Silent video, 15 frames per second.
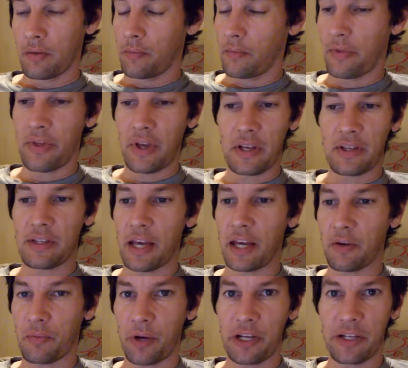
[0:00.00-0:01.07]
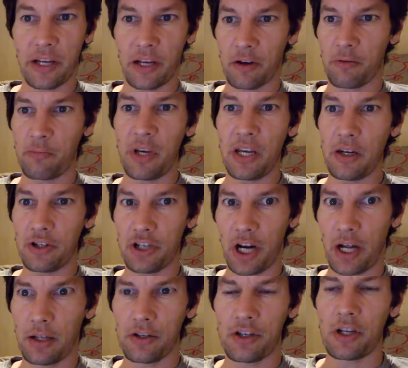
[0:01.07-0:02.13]
Things like retail being
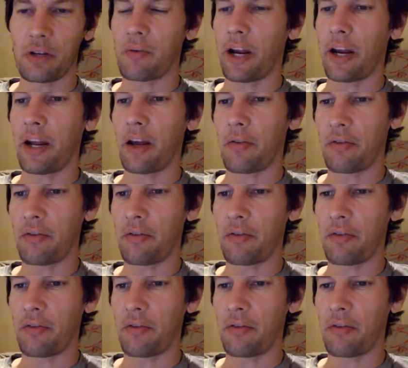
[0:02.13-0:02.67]
challenging right now.